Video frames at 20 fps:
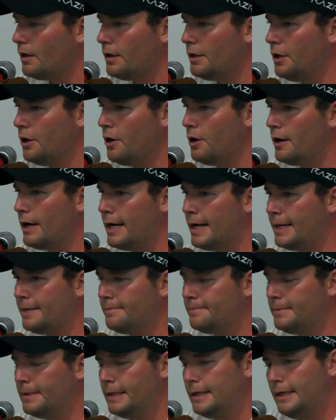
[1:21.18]

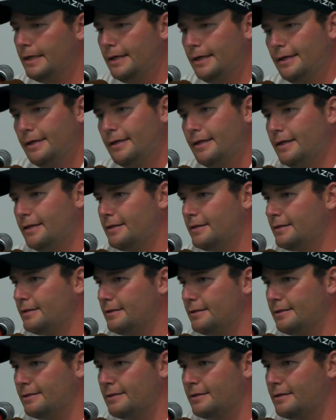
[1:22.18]
Yeah, it's
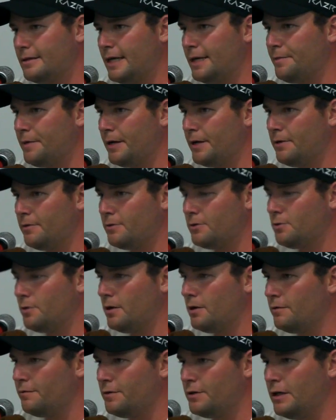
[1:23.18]
the same again on
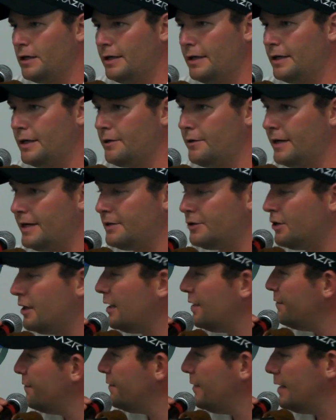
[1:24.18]
12. I hit a great
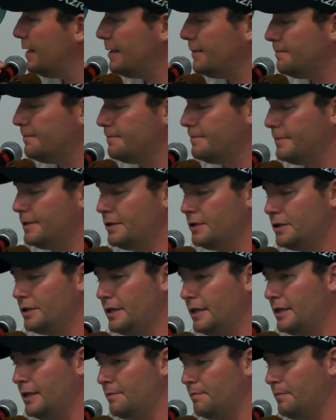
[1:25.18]
drive. It
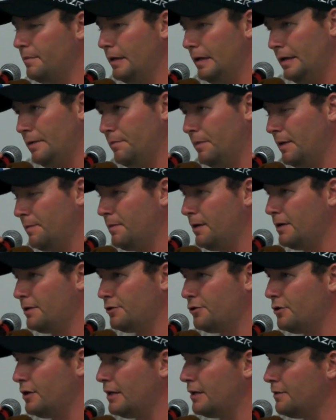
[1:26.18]
just had a big
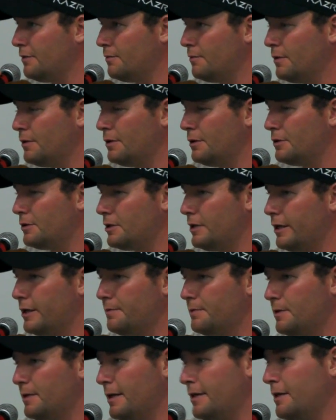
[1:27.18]
bounce right on one of the
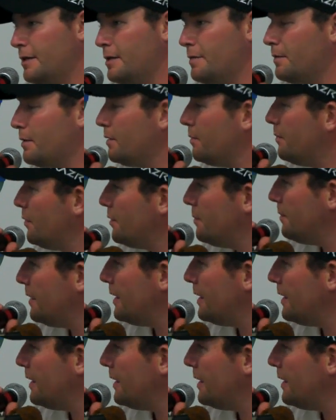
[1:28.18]
slopes and ended up in the pot